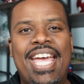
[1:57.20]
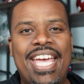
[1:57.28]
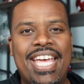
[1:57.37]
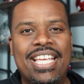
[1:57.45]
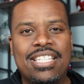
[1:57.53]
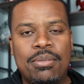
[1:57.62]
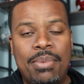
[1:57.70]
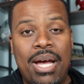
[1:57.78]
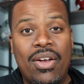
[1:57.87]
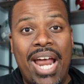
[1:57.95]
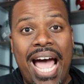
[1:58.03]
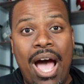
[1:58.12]
is
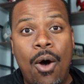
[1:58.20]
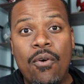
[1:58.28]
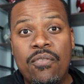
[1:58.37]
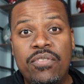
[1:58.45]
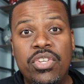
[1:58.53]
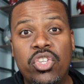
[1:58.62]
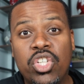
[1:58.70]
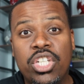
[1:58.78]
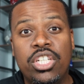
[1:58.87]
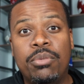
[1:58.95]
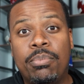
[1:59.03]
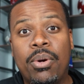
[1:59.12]
about how
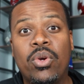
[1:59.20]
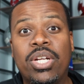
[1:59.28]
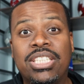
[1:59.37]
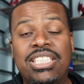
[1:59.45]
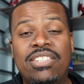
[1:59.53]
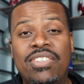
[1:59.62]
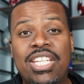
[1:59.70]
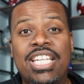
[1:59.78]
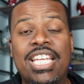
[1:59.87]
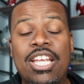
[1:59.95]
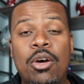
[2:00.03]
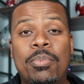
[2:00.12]
feel-good productivity
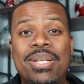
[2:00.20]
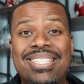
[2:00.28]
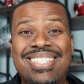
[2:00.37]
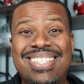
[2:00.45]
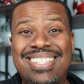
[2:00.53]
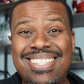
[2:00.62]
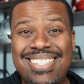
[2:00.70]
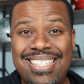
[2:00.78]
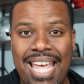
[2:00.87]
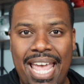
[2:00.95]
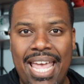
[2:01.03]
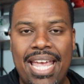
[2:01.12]
can help us
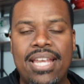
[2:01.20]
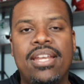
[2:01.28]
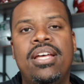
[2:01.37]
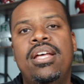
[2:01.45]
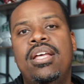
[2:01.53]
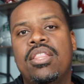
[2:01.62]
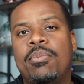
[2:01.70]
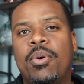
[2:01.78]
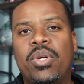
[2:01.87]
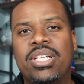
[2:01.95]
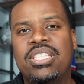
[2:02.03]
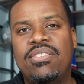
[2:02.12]
sustain the
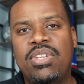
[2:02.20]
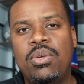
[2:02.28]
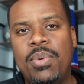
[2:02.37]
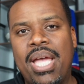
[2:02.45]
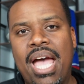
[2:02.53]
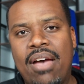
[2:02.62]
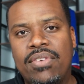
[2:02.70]
productivity we have